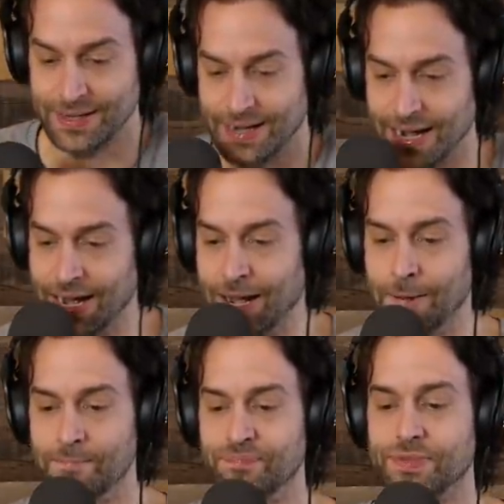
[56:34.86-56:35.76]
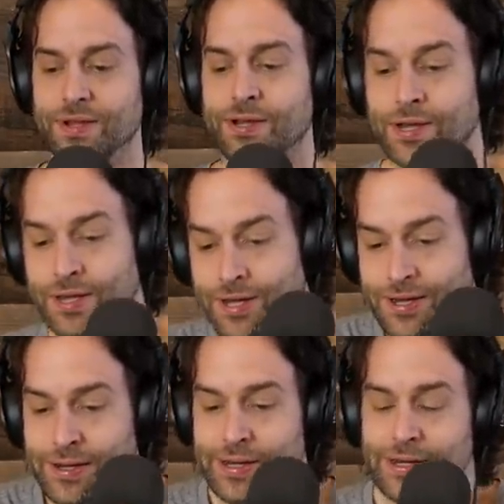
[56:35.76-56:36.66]
What
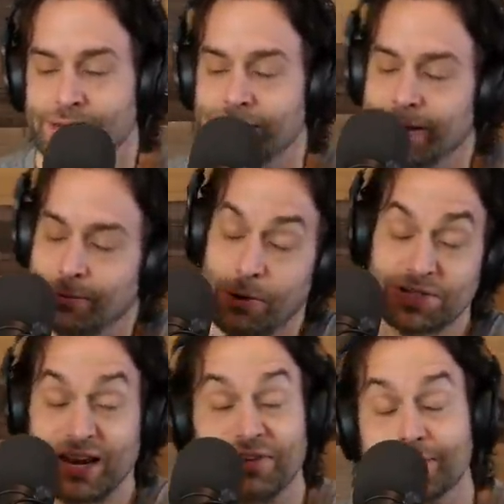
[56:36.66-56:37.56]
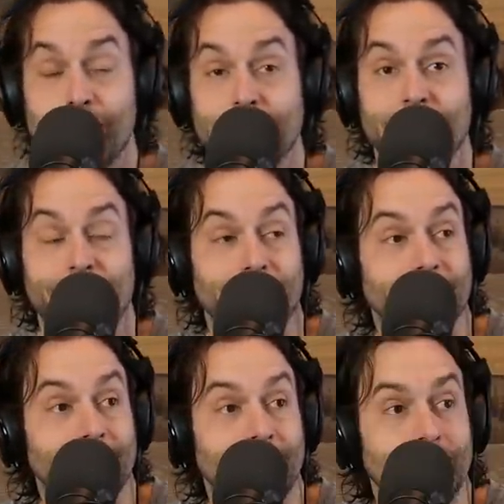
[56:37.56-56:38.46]
was I even talking about?
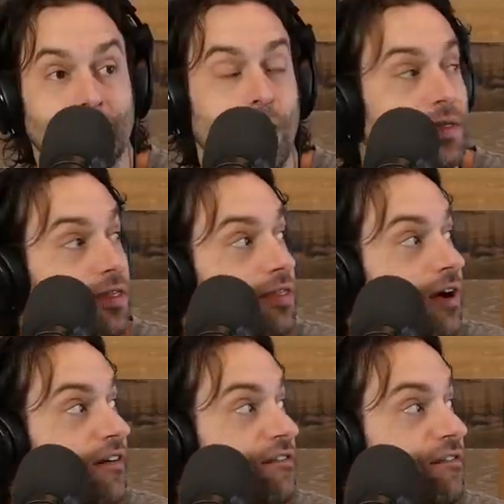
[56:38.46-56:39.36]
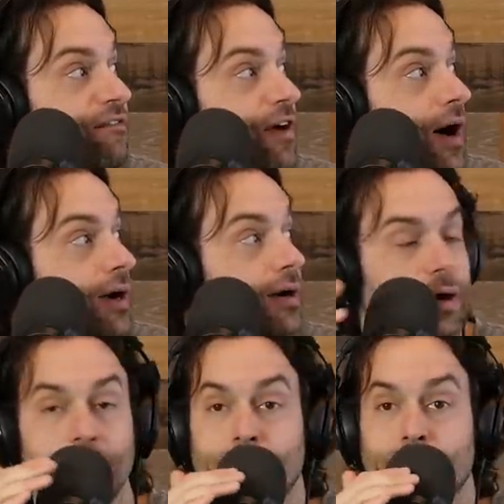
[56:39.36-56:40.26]
What the fuck
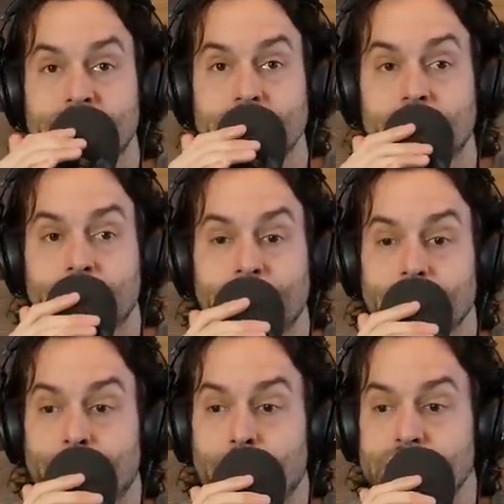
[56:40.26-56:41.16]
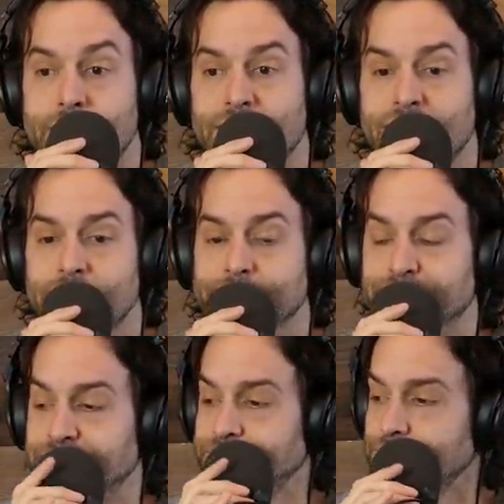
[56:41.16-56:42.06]
was I talking about? The porndemic thing?
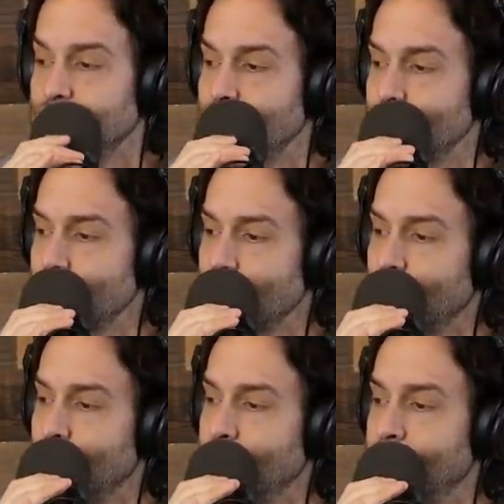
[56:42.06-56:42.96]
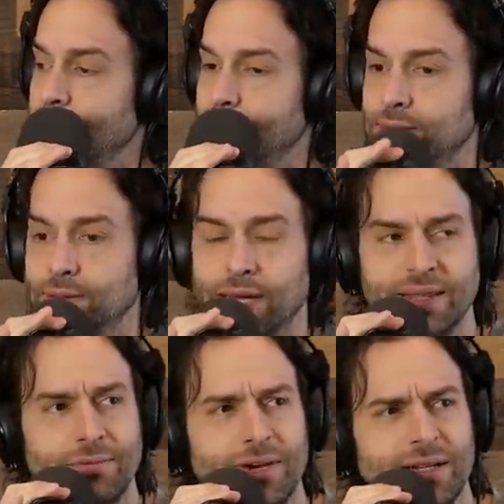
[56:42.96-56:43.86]
Yeah.
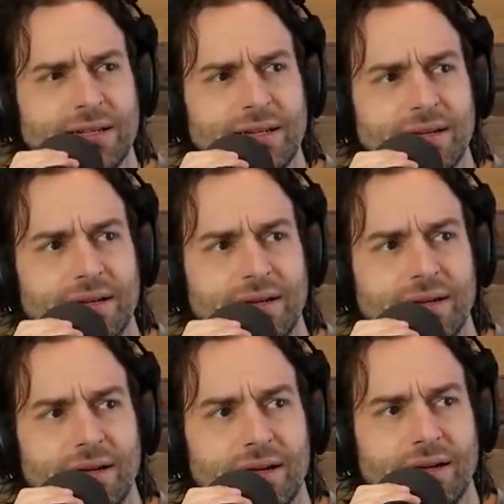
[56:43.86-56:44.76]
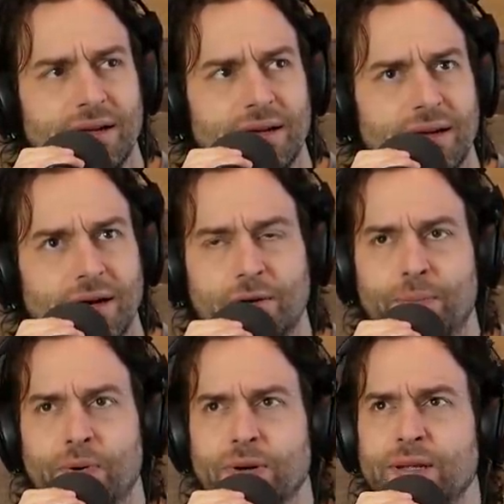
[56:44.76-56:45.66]
And then what? Oh,
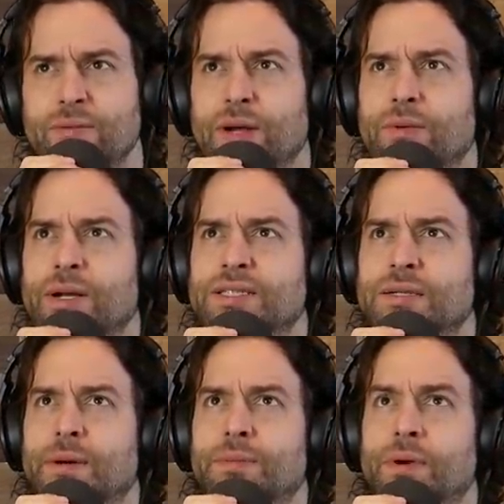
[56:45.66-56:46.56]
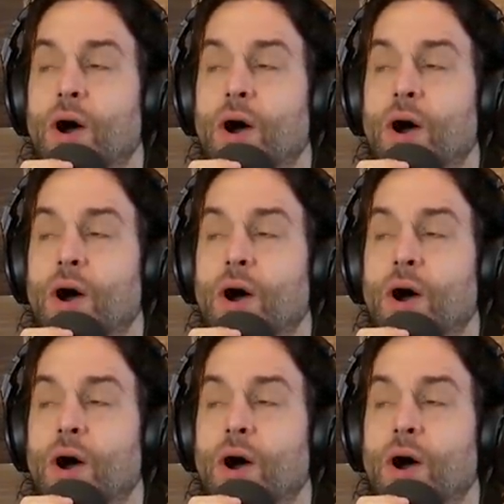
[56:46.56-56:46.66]
Portland? Wait, what did I say about Portland?